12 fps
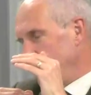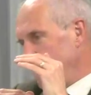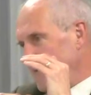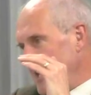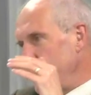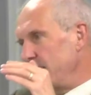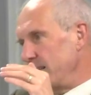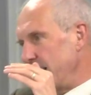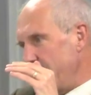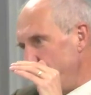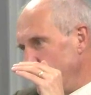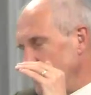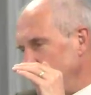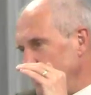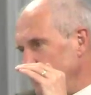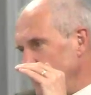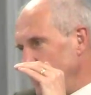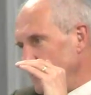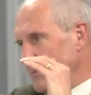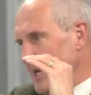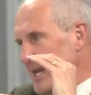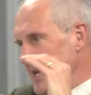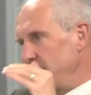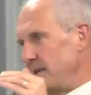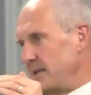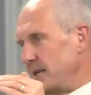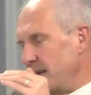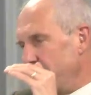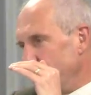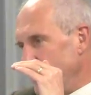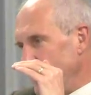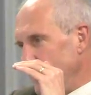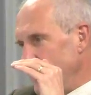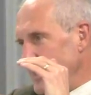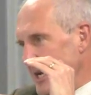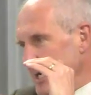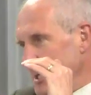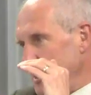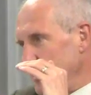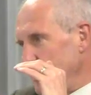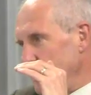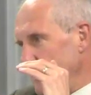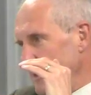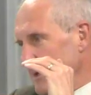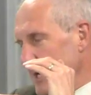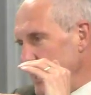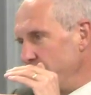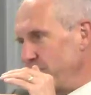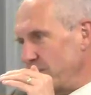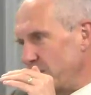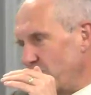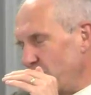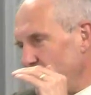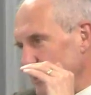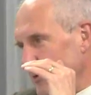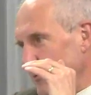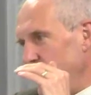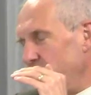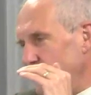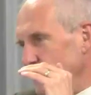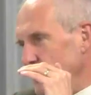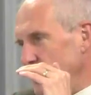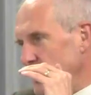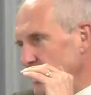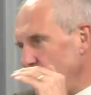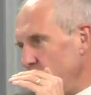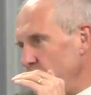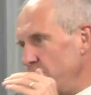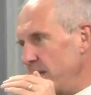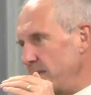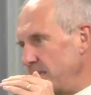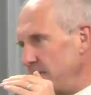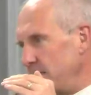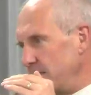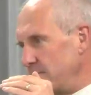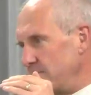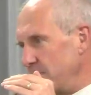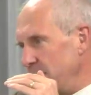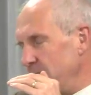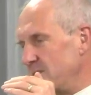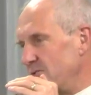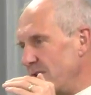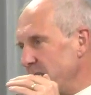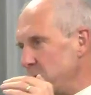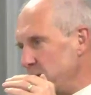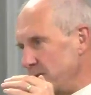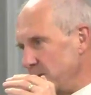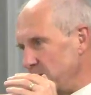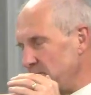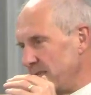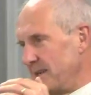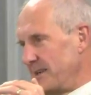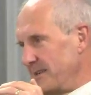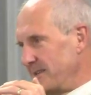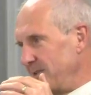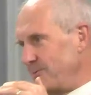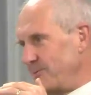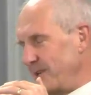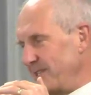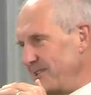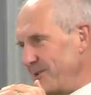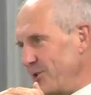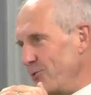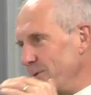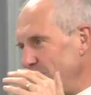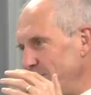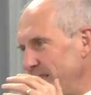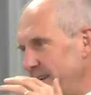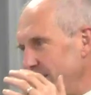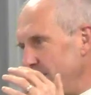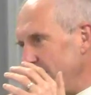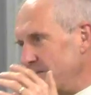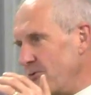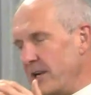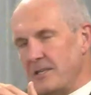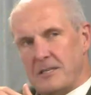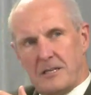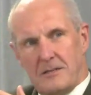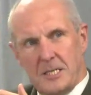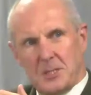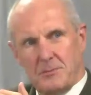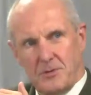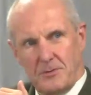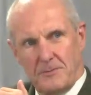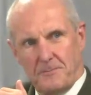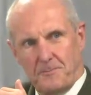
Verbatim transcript: fear happened here. The, the Escher EPOS product went through so many iterations, it, you know, it almost became unrecognisable.